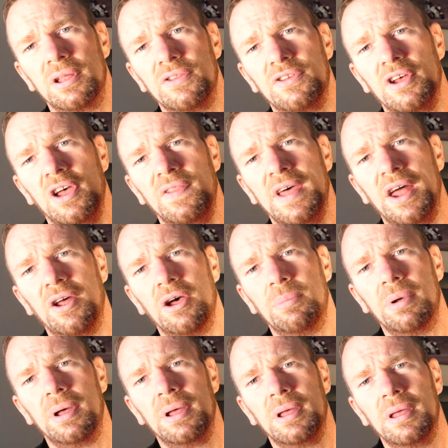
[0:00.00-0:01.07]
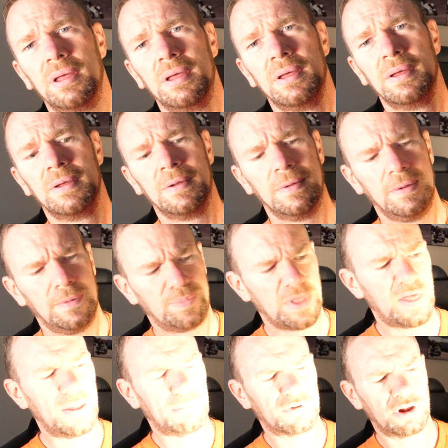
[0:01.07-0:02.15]
turn that up,
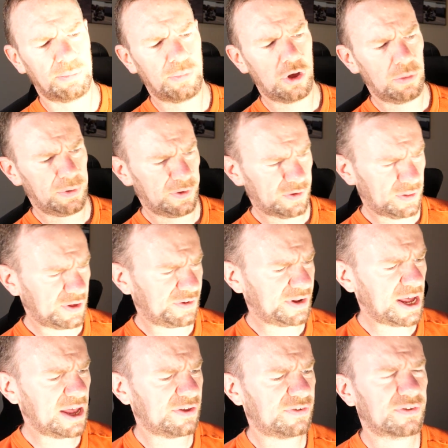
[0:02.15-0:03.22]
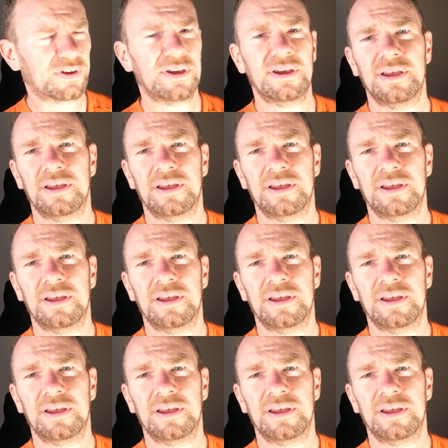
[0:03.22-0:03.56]
and then I'm just going to pop this on the desk